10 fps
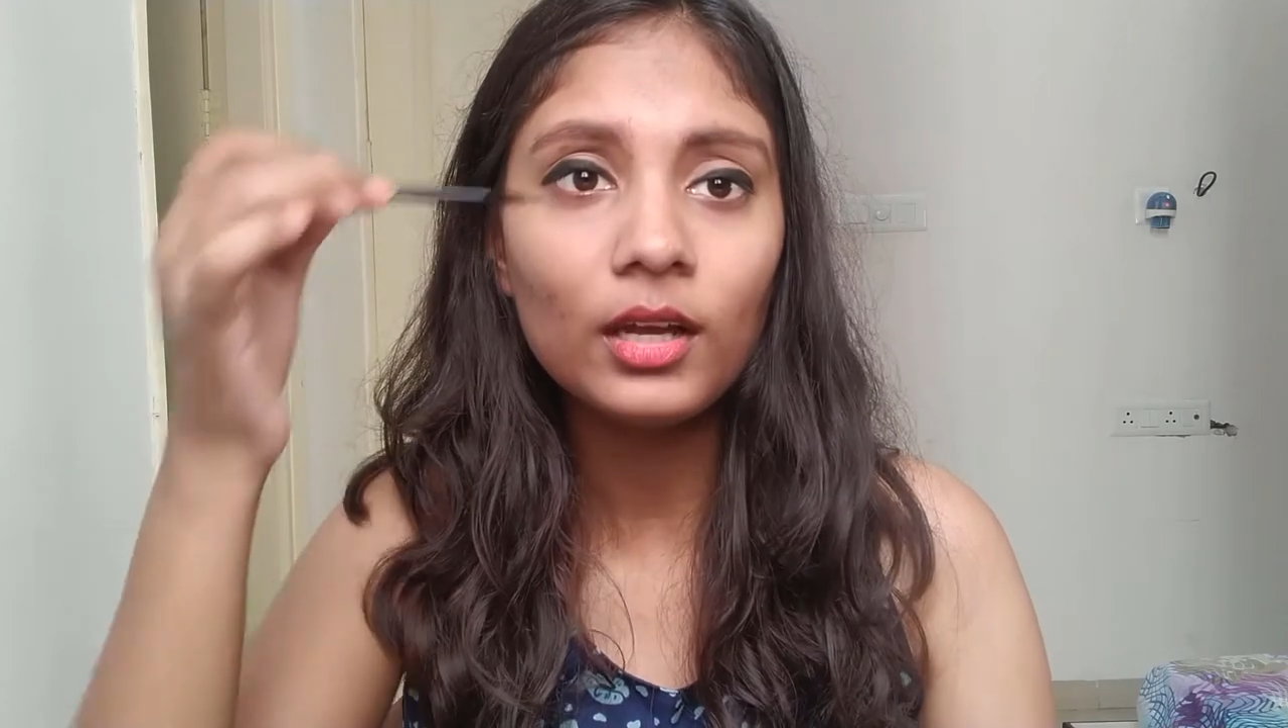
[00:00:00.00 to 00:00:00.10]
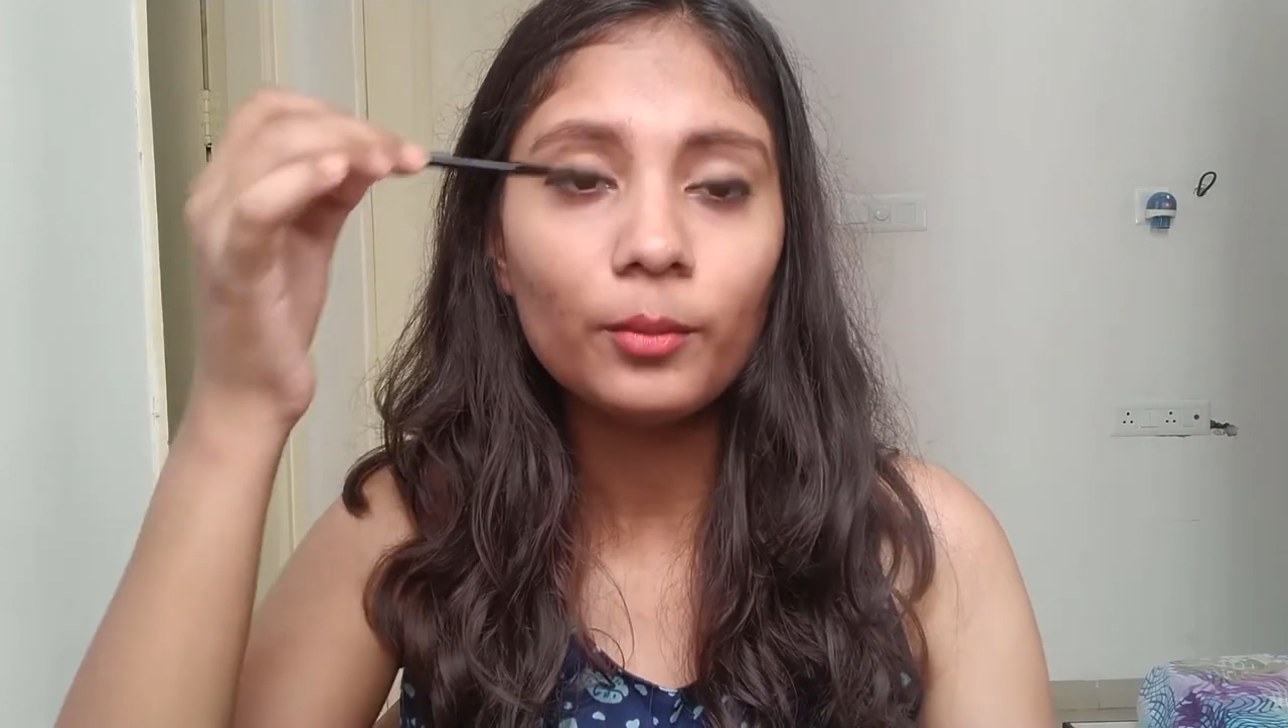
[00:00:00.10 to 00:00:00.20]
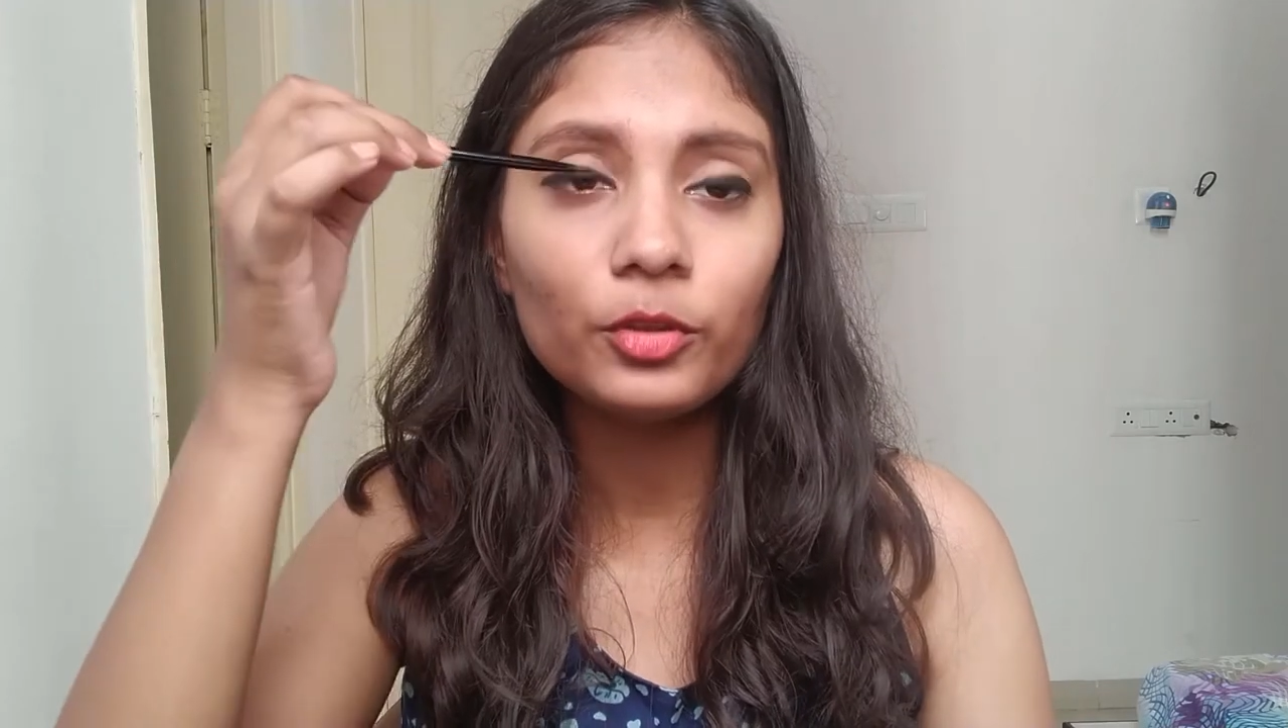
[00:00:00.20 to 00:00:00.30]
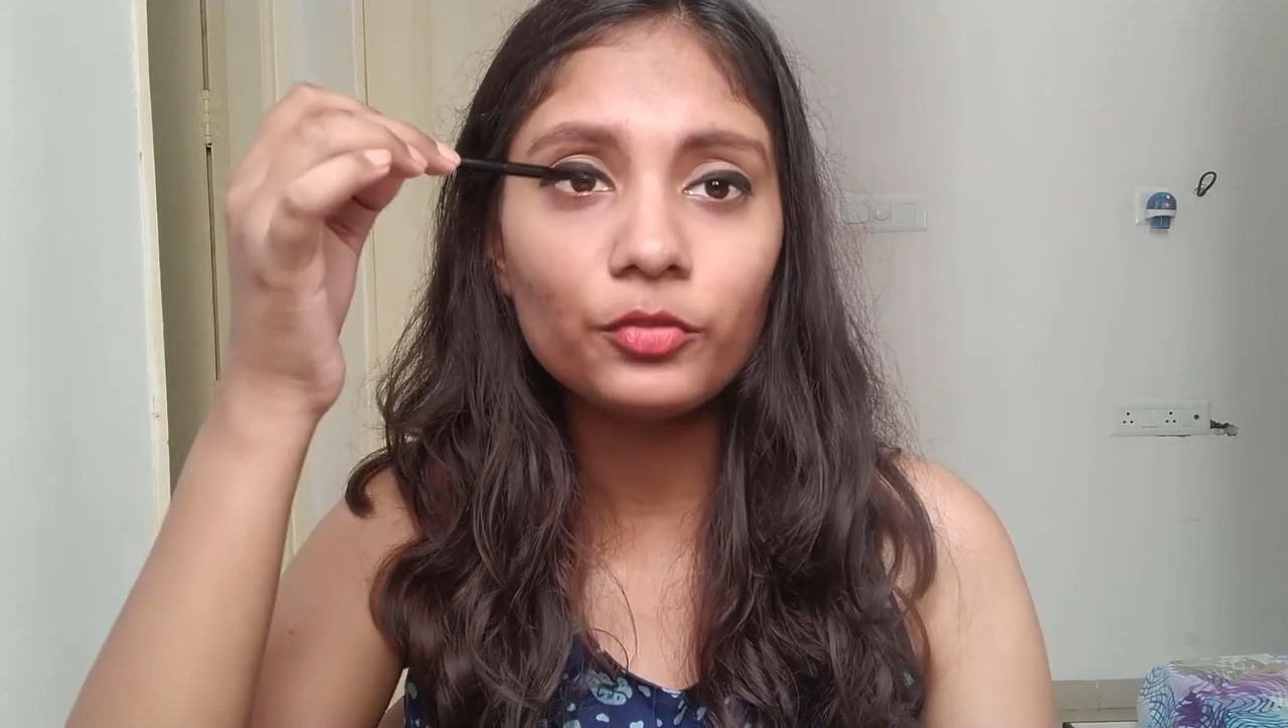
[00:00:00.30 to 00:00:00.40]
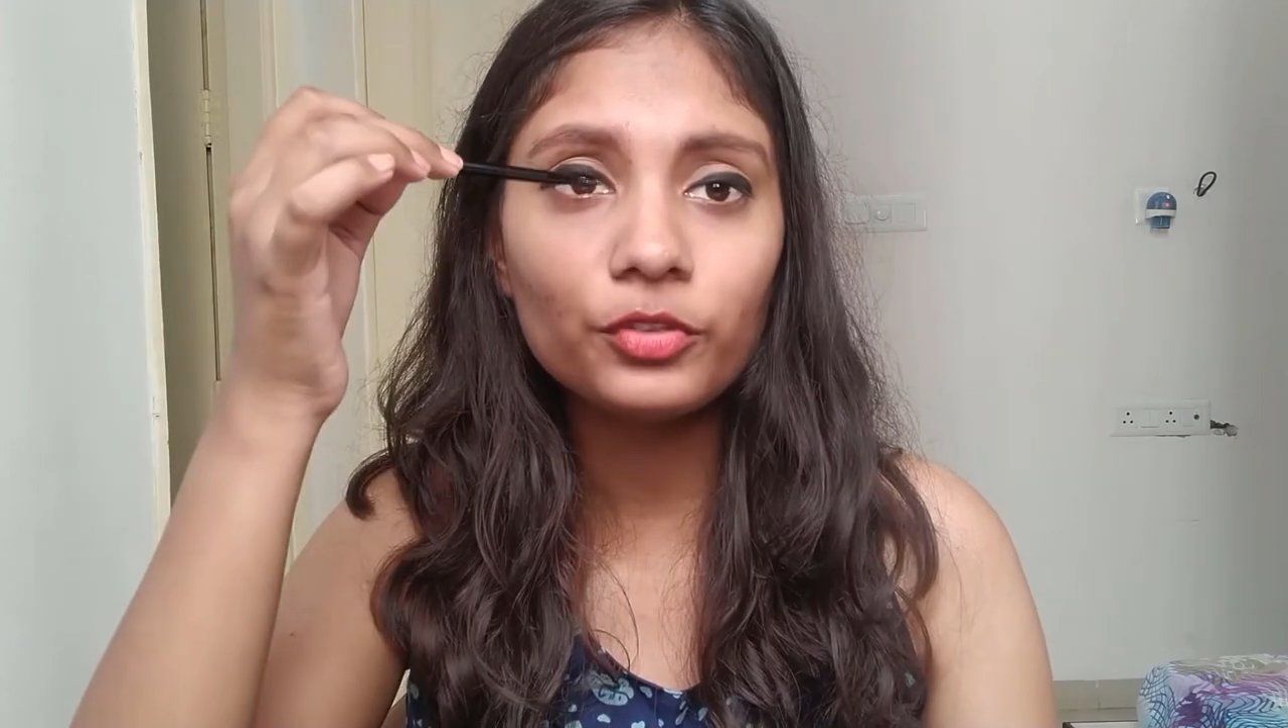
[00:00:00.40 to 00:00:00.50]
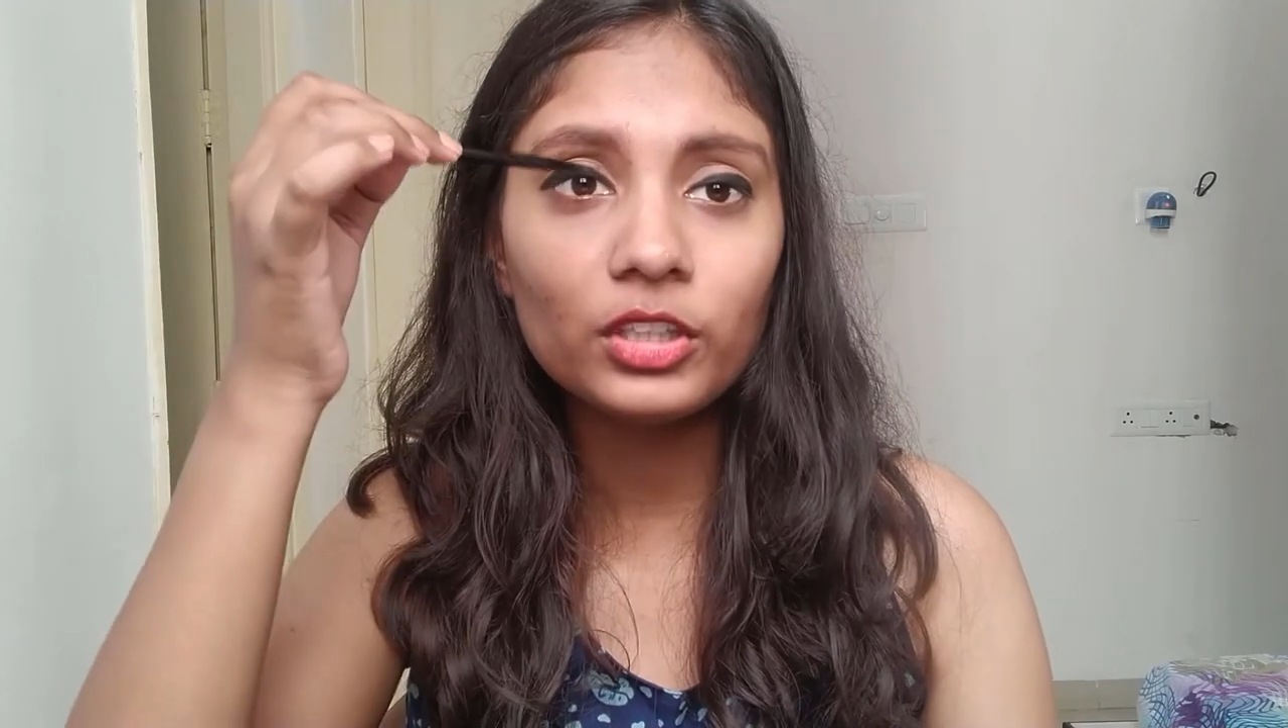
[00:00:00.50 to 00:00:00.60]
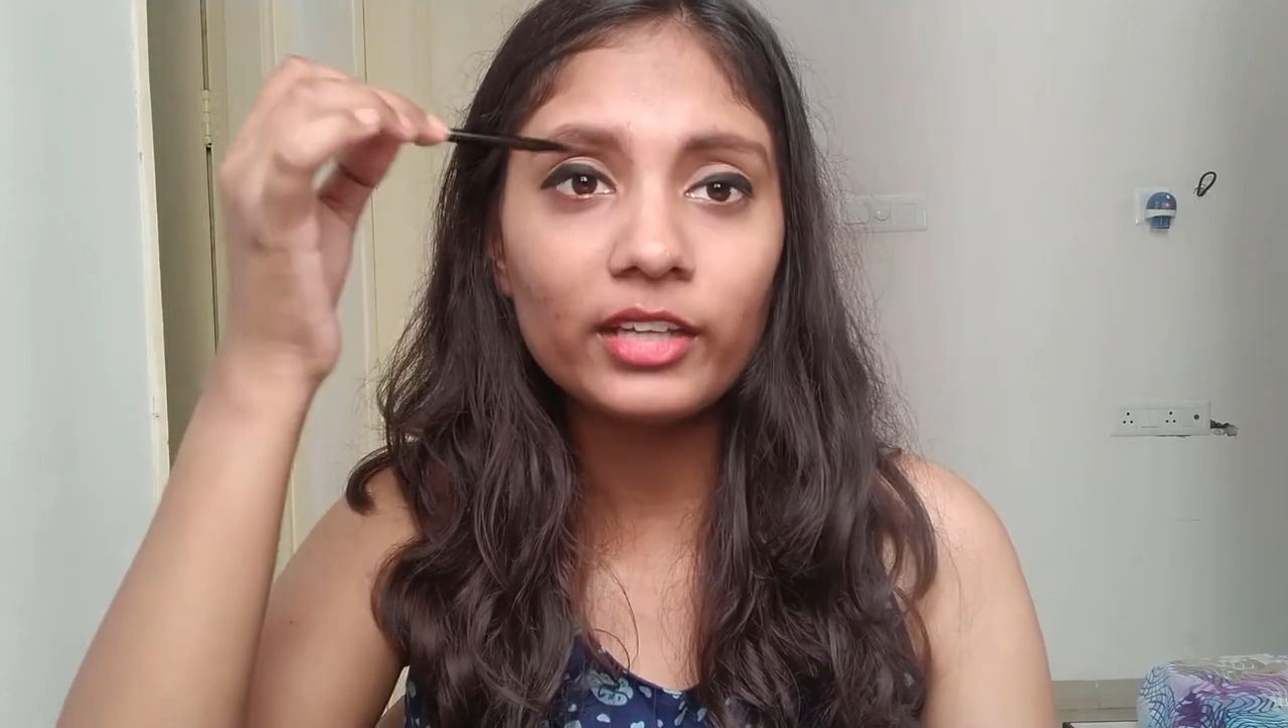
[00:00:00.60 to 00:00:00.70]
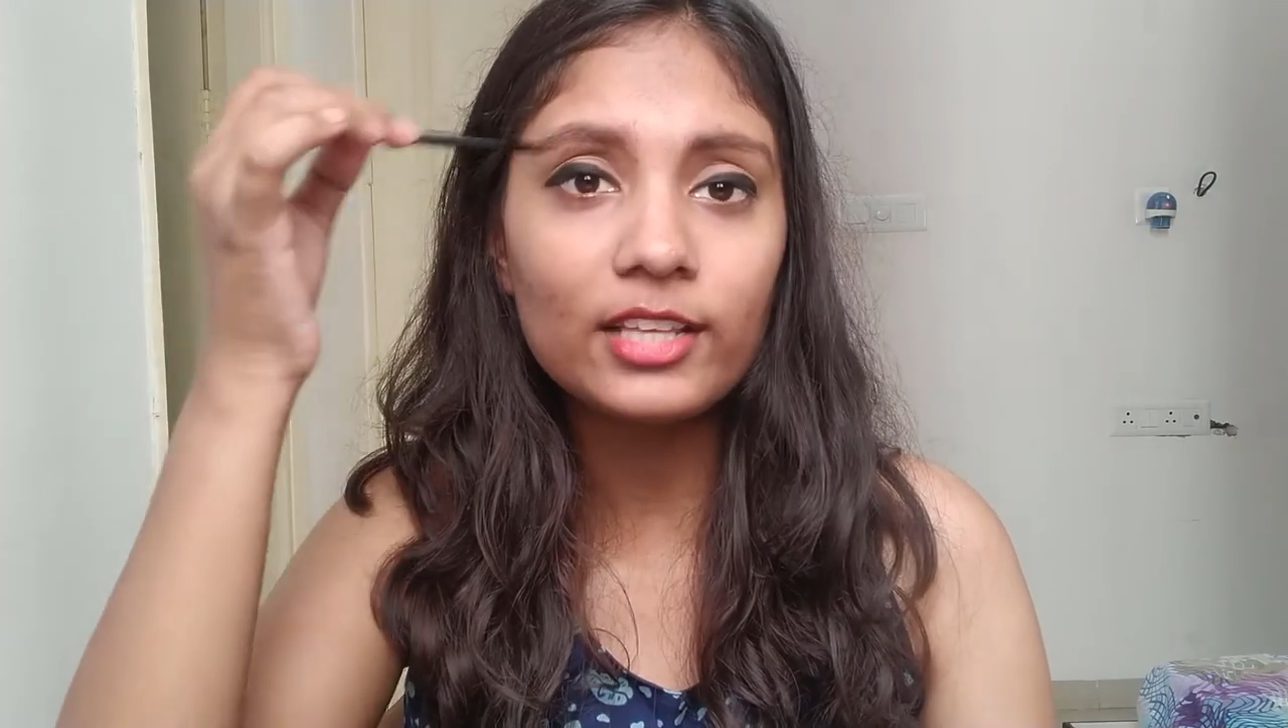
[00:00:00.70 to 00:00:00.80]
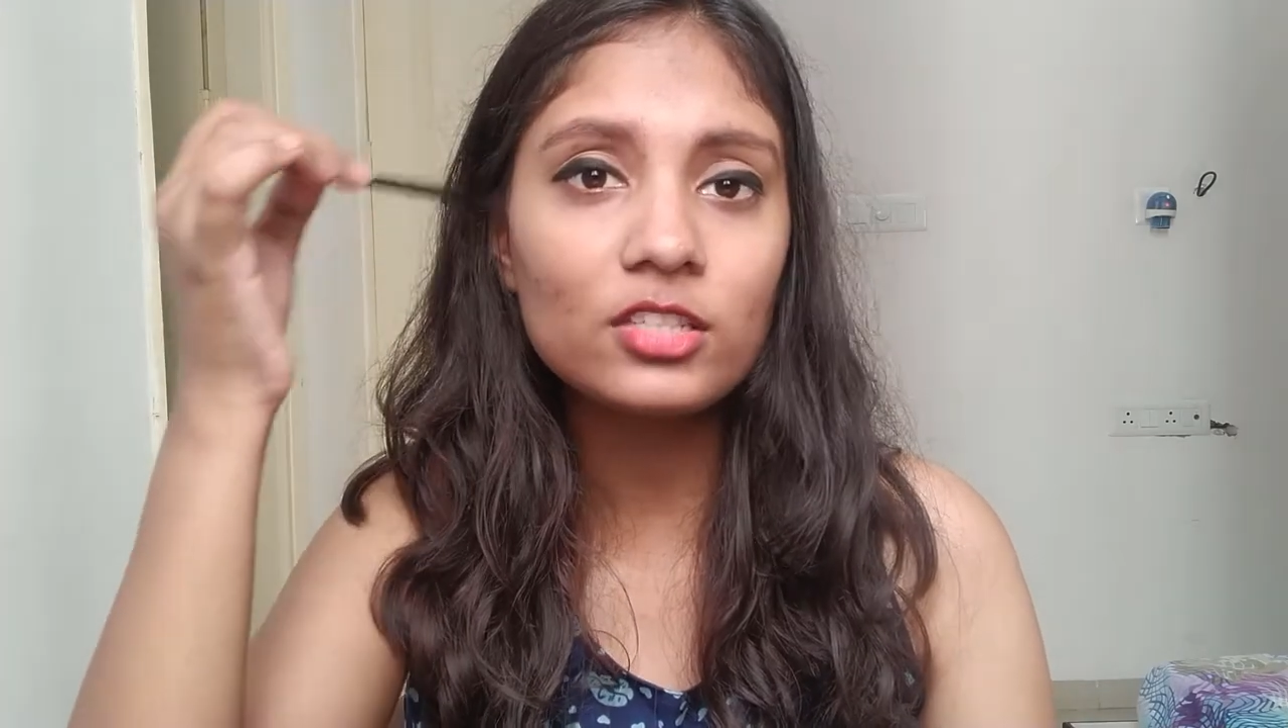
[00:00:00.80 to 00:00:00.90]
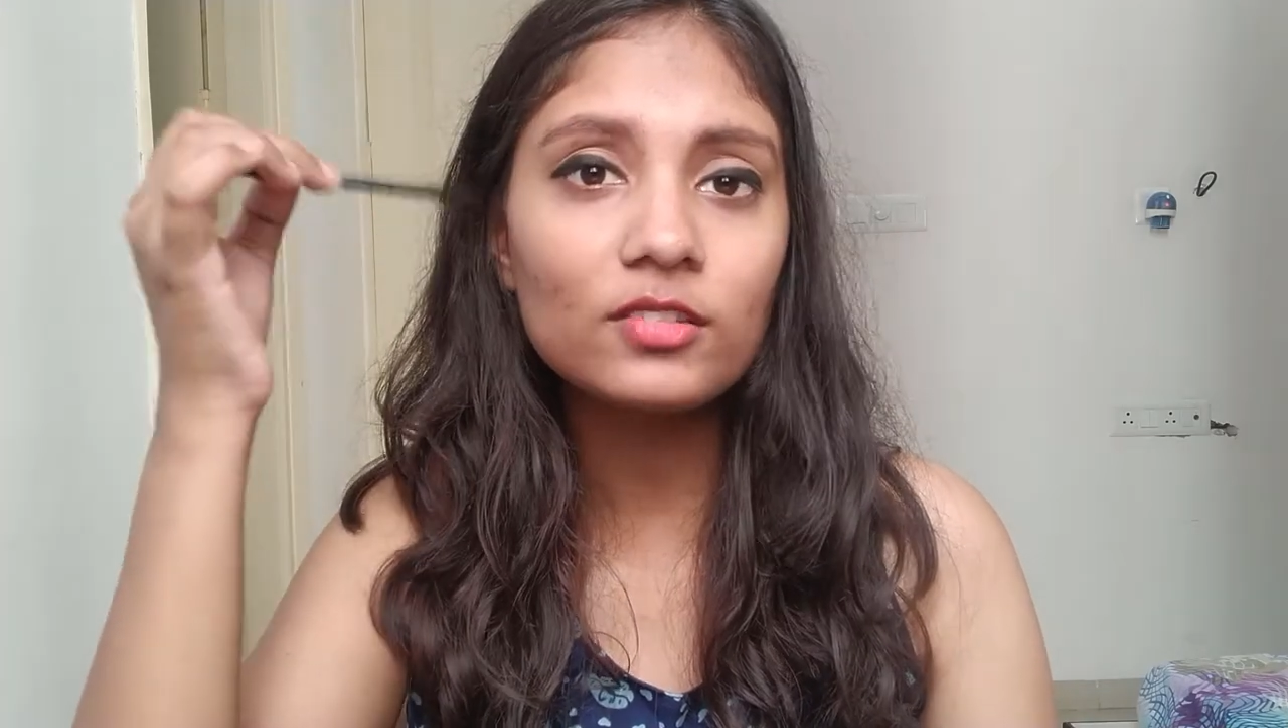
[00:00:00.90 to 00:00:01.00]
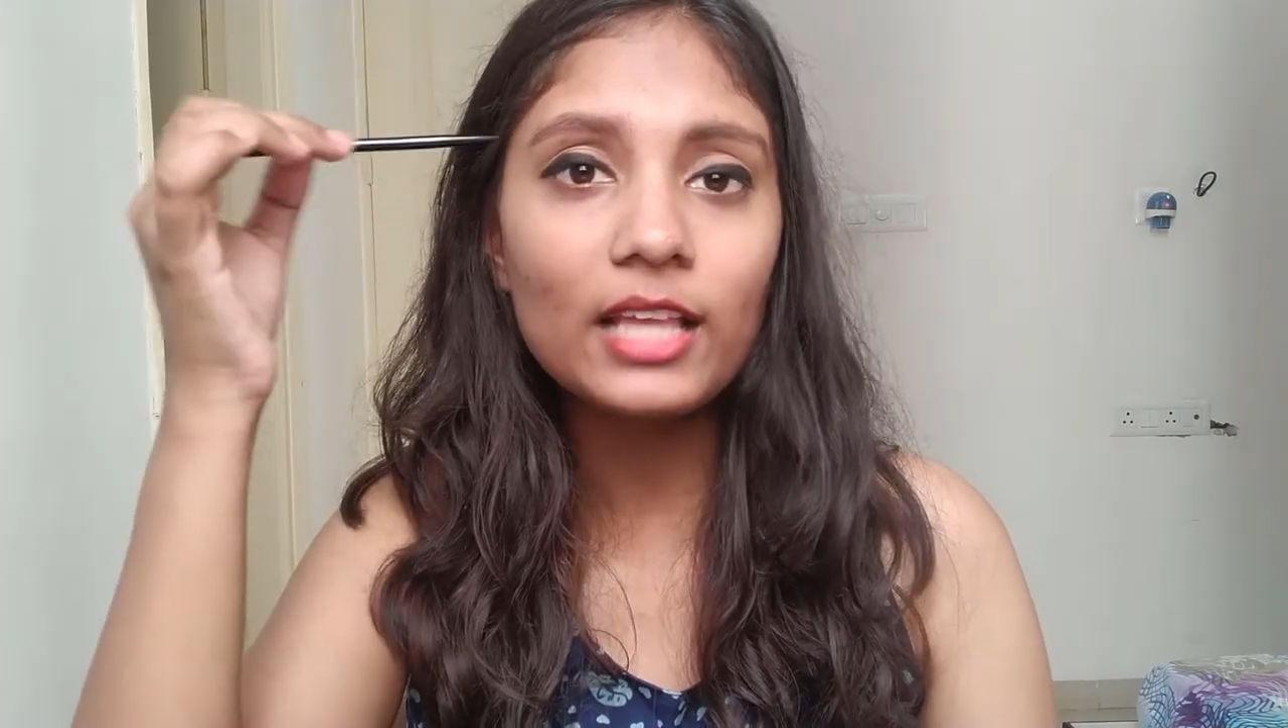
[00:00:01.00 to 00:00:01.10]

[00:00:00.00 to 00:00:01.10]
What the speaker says: but for the rest of